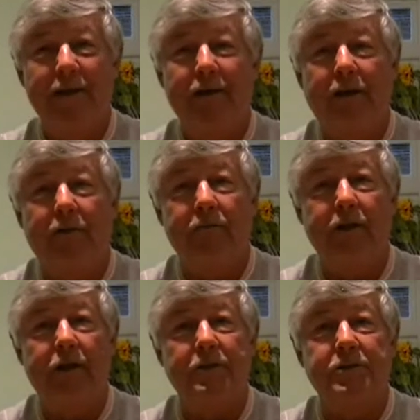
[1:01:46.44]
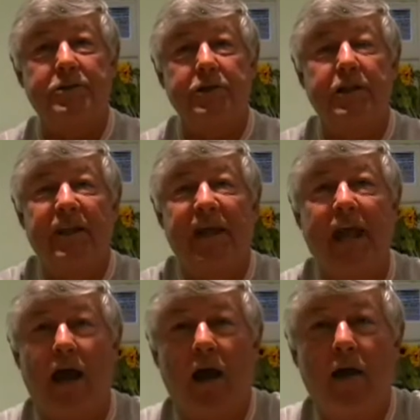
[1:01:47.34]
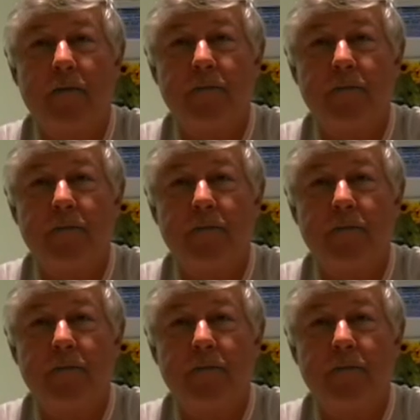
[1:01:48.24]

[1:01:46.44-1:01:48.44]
You don't realise until you're there.